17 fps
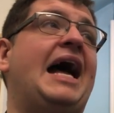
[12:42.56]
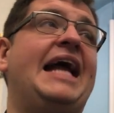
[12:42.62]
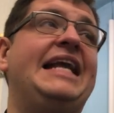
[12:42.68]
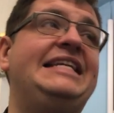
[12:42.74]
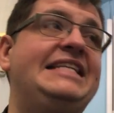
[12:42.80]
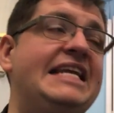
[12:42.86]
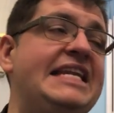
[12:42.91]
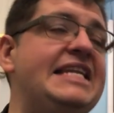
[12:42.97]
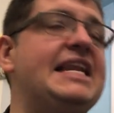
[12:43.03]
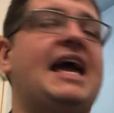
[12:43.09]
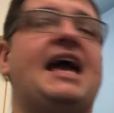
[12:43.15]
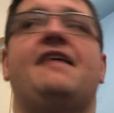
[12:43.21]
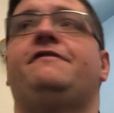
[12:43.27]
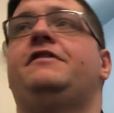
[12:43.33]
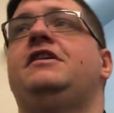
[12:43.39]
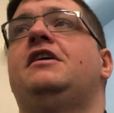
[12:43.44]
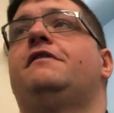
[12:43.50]
I didn't
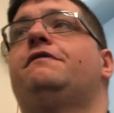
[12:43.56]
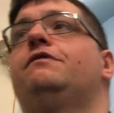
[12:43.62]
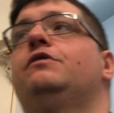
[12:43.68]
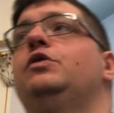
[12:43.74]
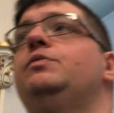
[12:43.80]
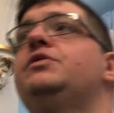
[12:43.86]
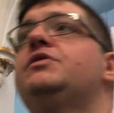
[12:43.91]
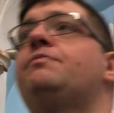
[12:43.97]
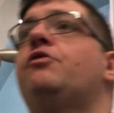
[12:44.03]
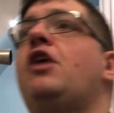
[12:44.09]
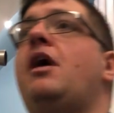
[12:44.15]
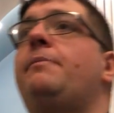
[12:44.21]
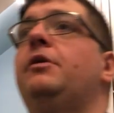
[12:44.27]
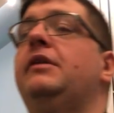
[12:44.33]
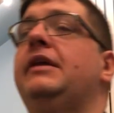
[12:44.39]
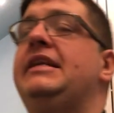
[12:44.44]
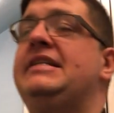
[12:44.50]
have enough room to
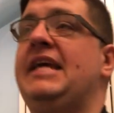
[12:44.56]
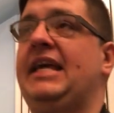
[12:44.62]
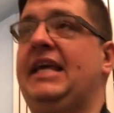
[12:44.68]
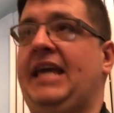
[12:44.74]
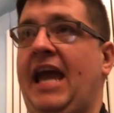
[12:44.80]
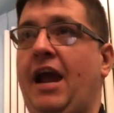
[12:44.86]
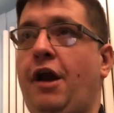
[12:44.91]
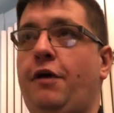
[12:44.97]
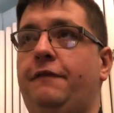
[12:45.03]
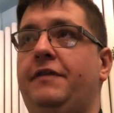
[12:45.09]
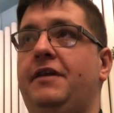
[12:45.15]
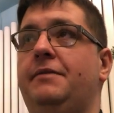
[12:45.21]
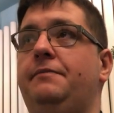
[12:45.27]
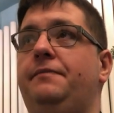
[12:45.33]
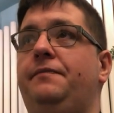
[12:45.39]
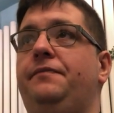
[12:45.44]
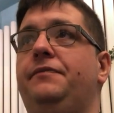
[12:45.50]
properly take care of
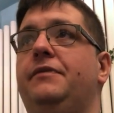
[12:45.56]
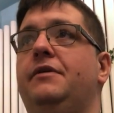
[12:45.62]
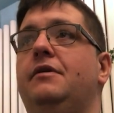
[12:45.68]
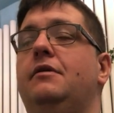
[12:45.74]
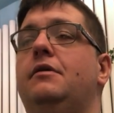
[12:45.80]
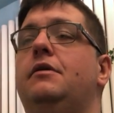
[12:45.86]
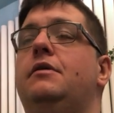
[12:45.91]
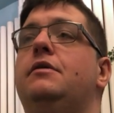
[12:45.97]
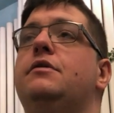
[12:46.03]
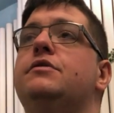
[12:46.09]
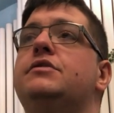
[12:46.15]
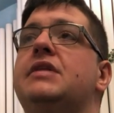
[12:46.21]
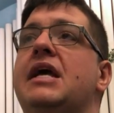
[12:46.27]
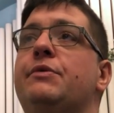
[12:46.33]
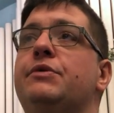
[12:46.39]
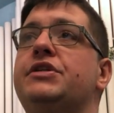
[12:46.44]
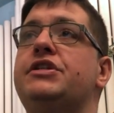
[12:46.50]
them.
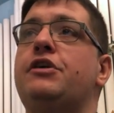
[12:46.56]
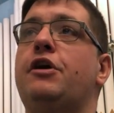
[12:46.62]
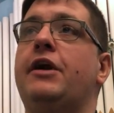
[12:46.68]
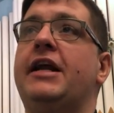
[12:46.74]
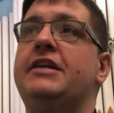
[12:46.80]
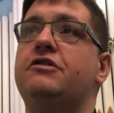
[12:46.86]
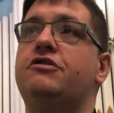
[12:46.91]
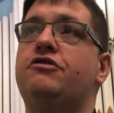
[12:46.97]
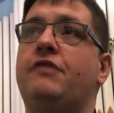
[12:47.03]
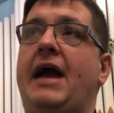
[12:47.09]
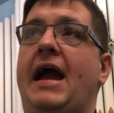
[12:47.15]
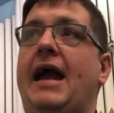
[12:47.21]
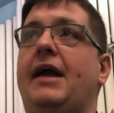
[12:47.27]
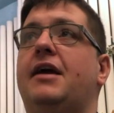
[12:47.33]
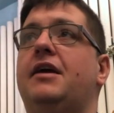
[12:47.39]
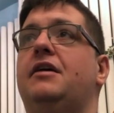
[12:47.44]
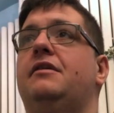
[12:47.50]
So they were starting to
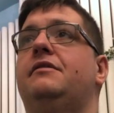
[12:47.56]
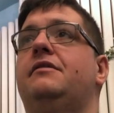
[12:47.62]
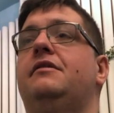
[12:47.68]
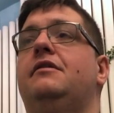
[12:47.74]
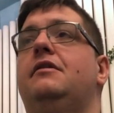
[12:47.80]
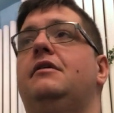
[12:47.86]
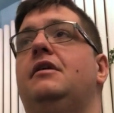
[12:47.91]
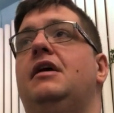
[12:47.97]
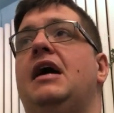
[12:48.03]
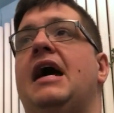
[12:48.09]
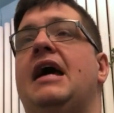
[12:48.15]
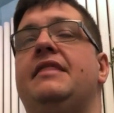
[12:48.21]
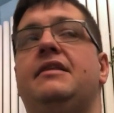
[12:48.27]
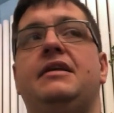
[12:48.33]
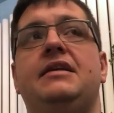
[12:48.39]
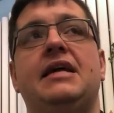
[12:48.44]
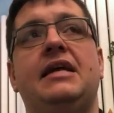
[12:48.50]
crack,
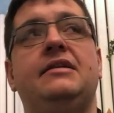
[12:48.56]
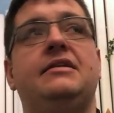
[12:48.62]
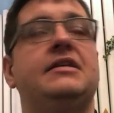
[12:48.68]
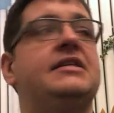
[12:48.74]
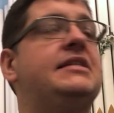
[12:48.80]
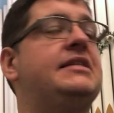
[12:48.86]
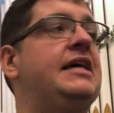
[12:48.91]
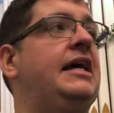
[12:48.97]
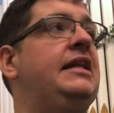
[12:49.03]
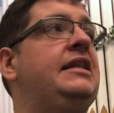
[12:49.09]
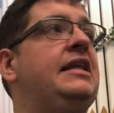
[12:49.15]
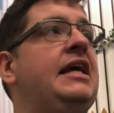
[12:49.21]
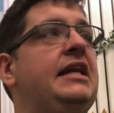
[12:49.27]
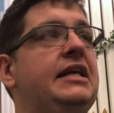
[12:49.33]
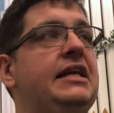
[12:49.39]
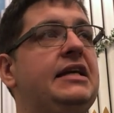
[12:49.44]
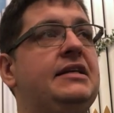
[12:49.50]
and the dentist said
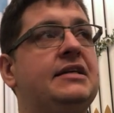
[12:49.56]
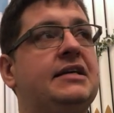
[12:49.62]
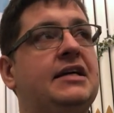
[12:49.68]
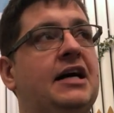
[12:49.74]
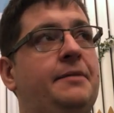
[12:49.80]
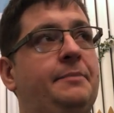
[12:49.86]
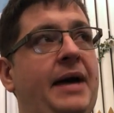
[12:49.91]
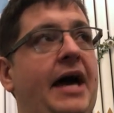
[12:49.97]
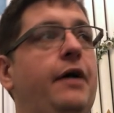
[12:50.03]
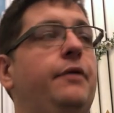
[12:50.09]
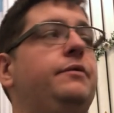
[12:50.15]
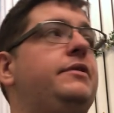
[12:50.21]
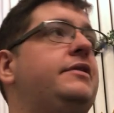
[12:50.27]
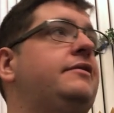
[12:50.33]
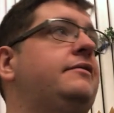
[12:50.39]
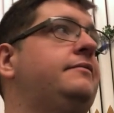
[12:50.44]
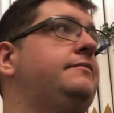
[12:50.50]
they need to come out.